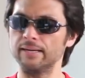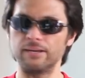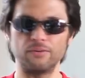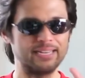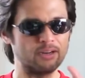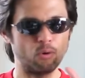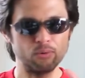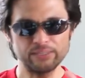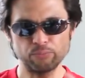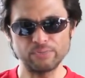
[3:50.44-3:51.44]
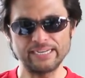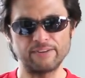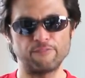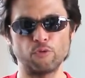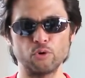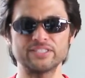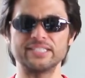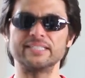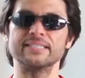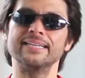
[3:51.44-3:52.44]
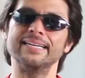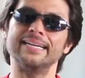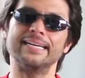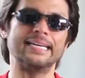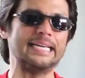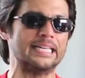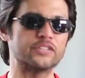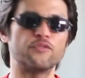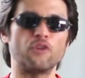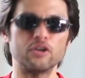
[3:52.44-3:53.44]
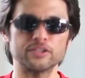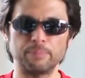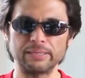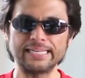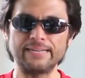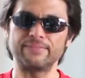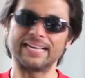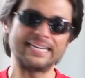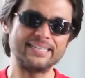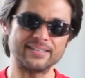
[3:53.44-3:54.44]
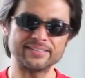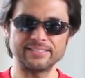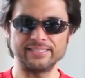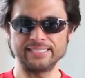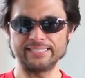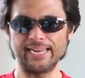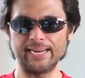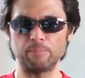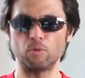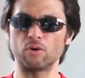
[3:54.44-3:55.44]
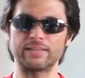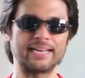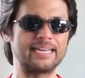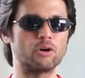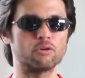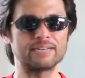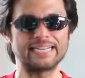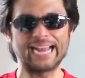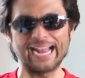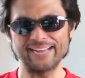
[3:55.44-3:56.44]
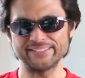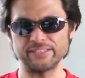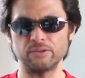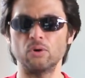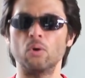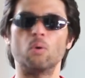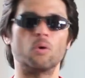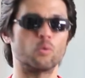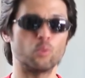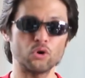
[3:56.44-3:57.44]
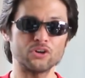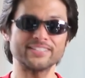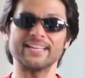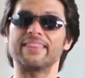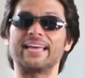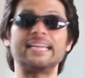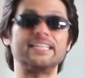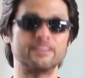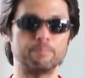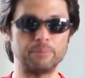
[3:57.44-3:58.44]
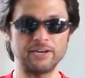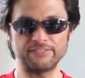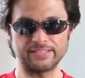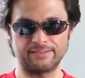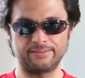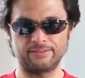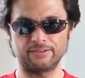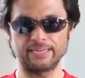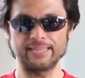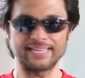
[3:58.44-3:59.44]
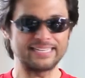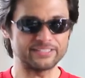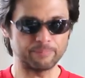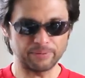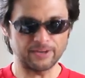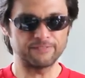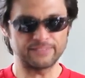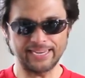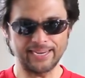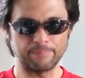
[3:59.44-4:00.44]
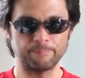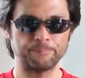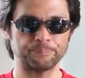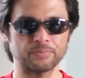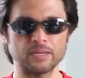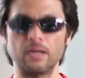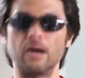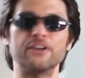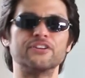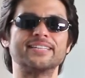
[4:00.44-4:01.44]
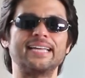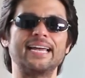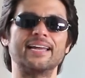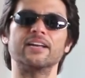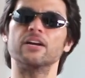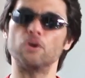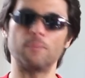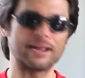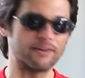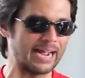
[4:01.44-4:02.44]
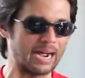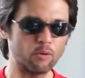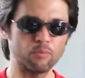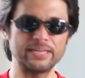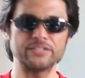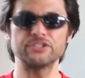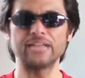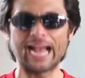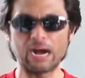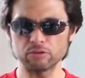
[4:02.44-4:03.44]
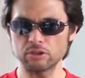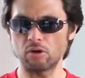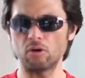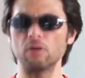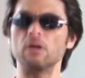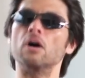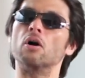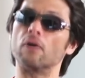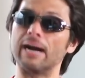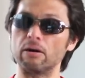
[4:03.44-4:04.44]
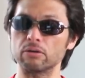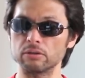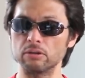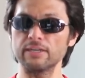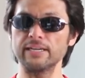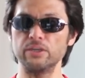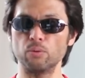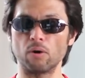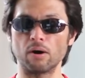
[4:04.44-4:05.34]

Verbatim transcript: you know, it only reinforces his false belief that he doesn't need game or that he already has it, or worse, that he's above it, okay, that he's above game. Understand, no matter how rich, how tall, or how good looking you